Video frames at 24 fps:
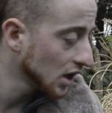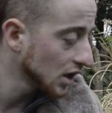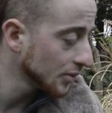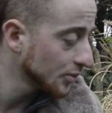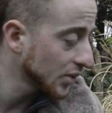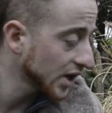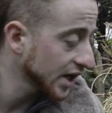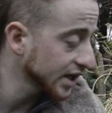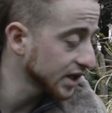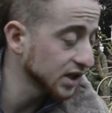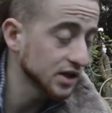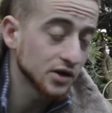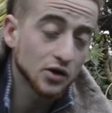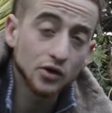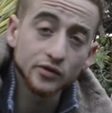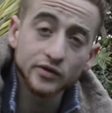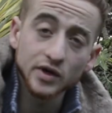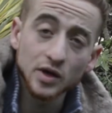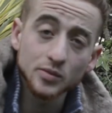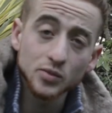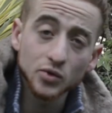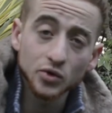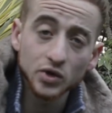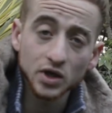back in
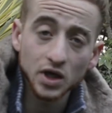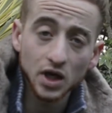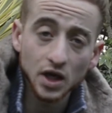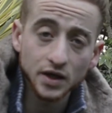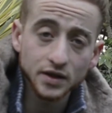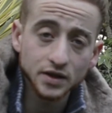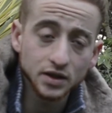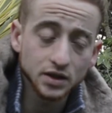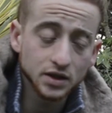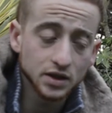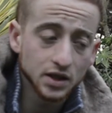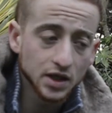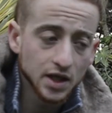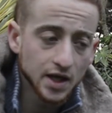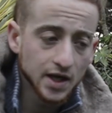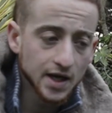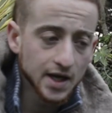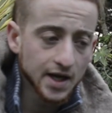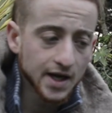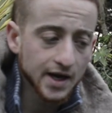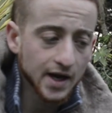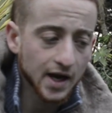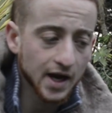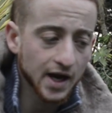November in London,
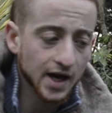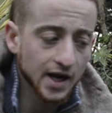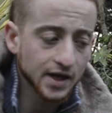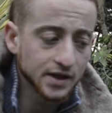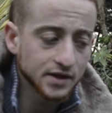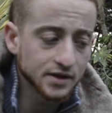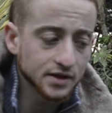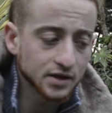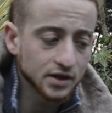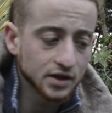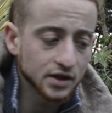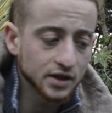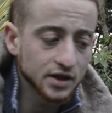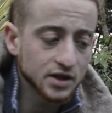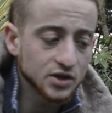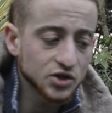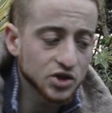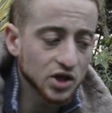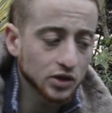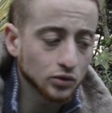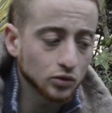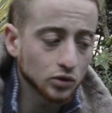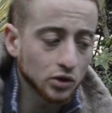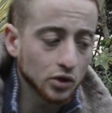and in
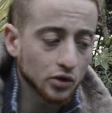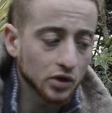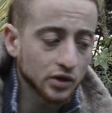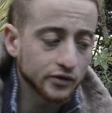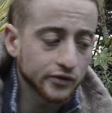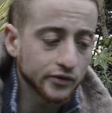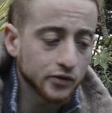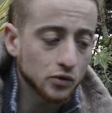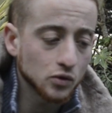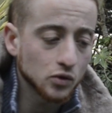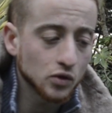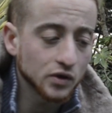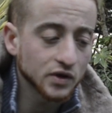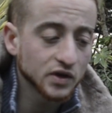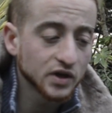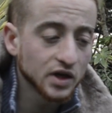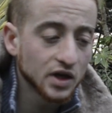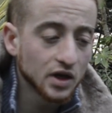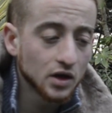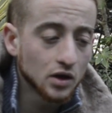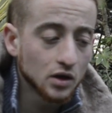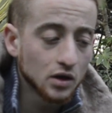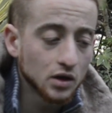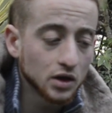general going forward,
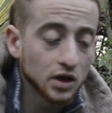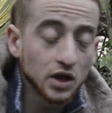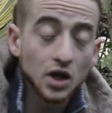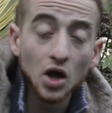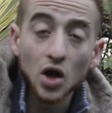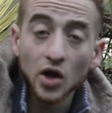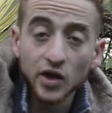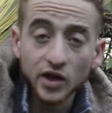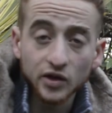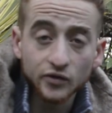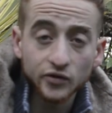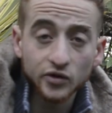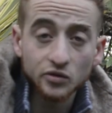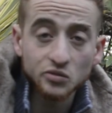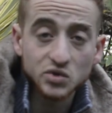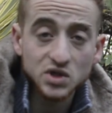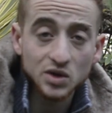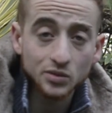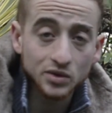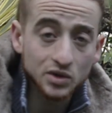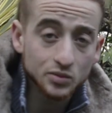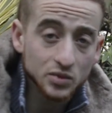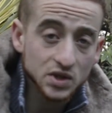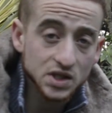learning from
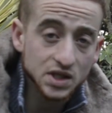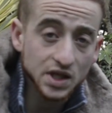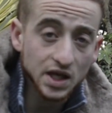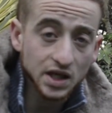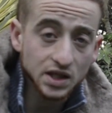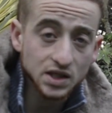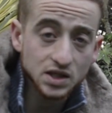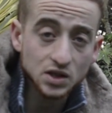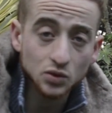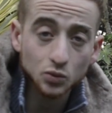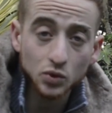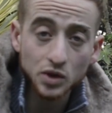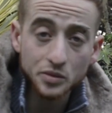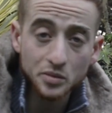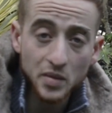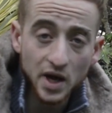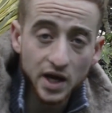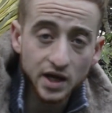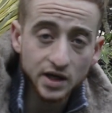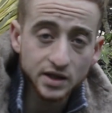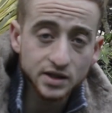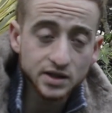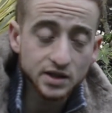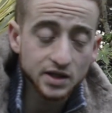some of the mistakes that we
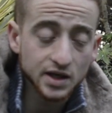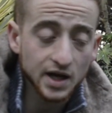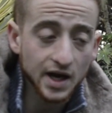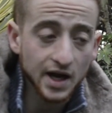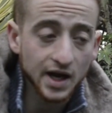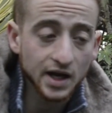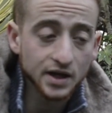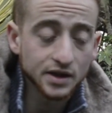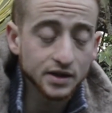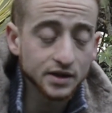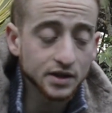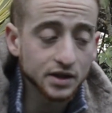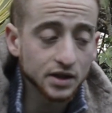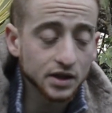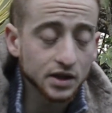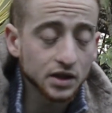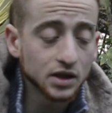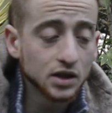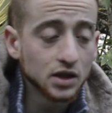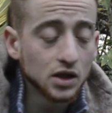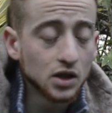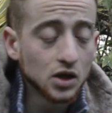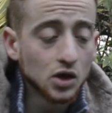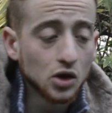made, and
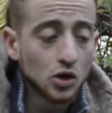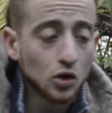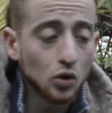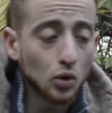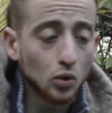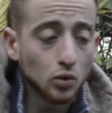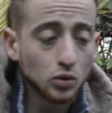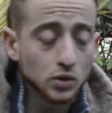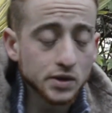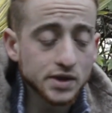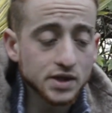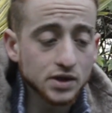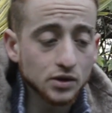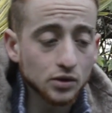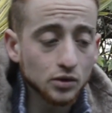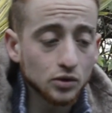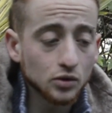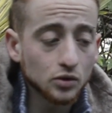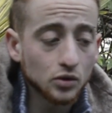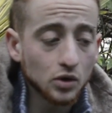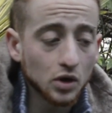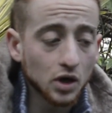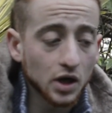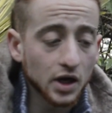
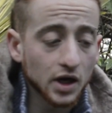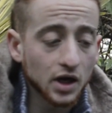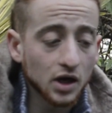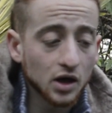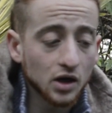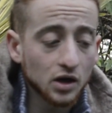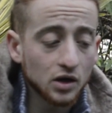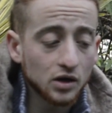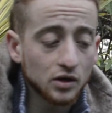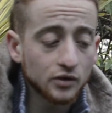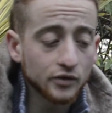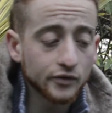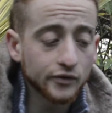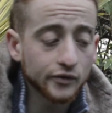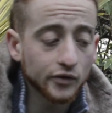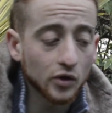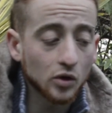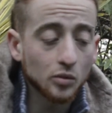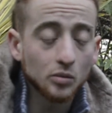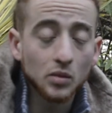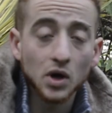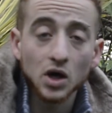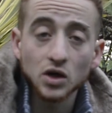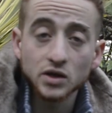also
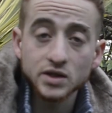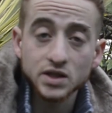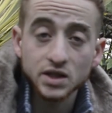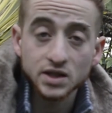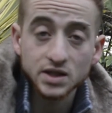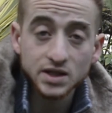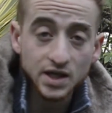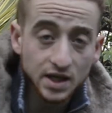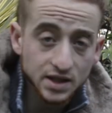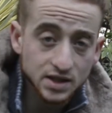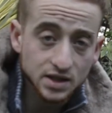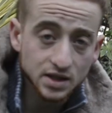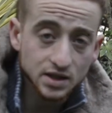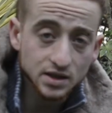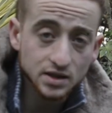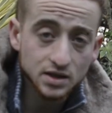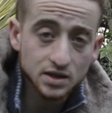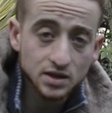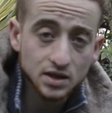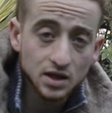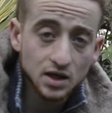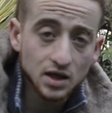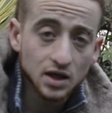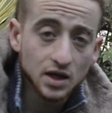from our
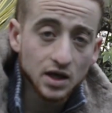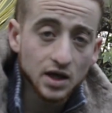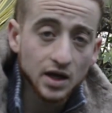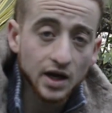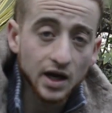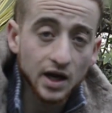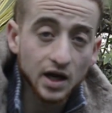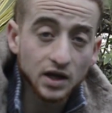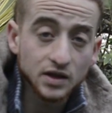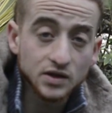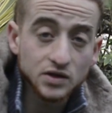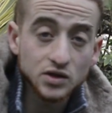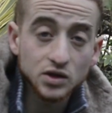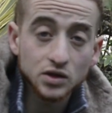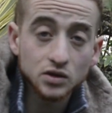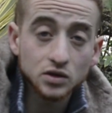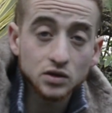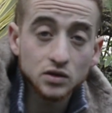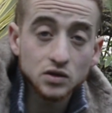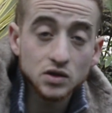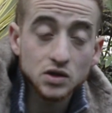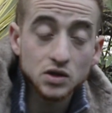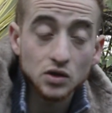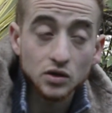successes, and
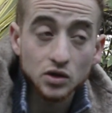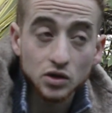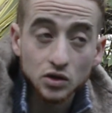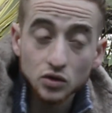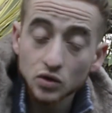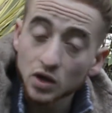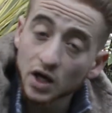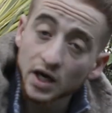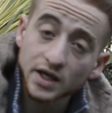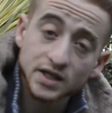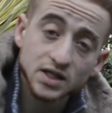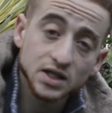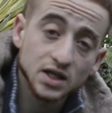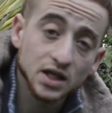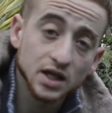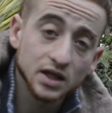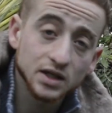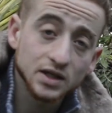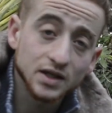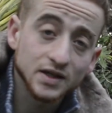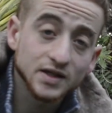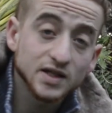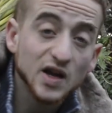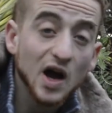so that you guys
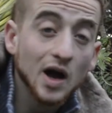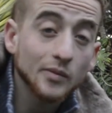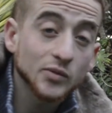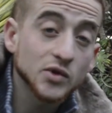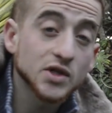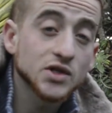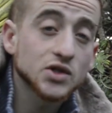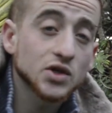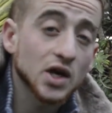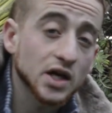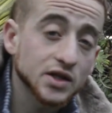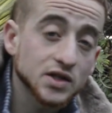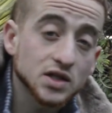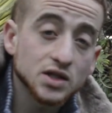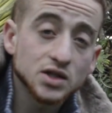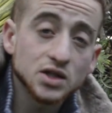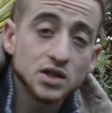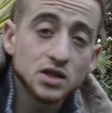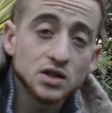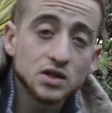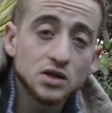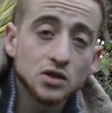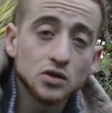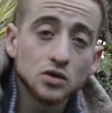can adapt the
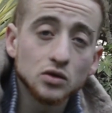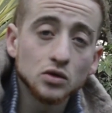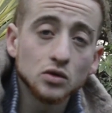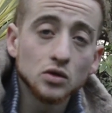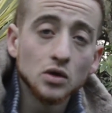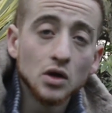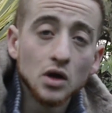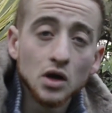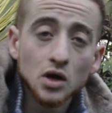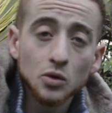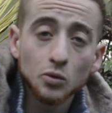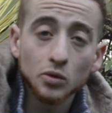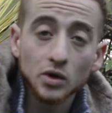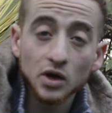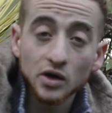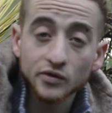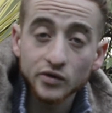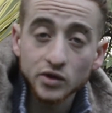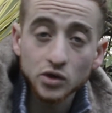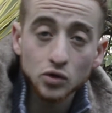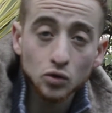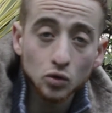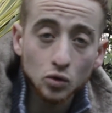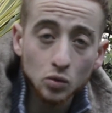strategy to
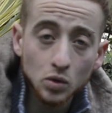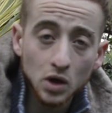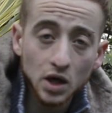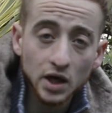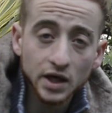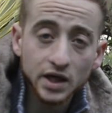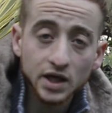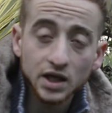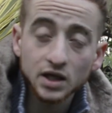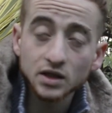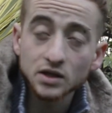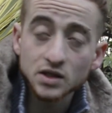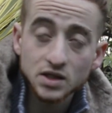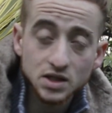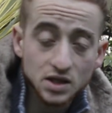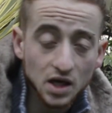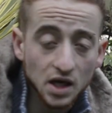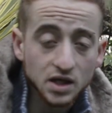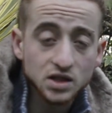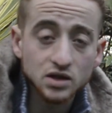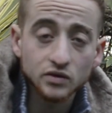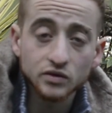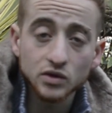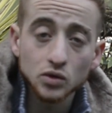wherever you're working, the
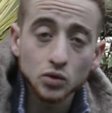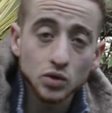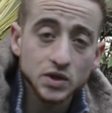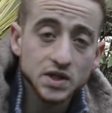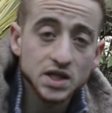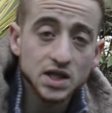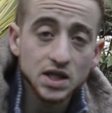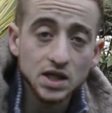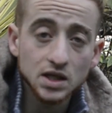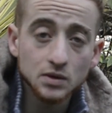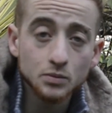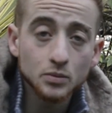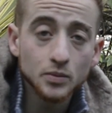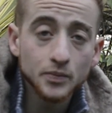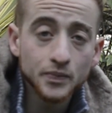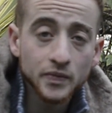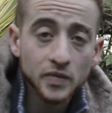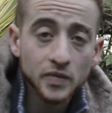size of your team,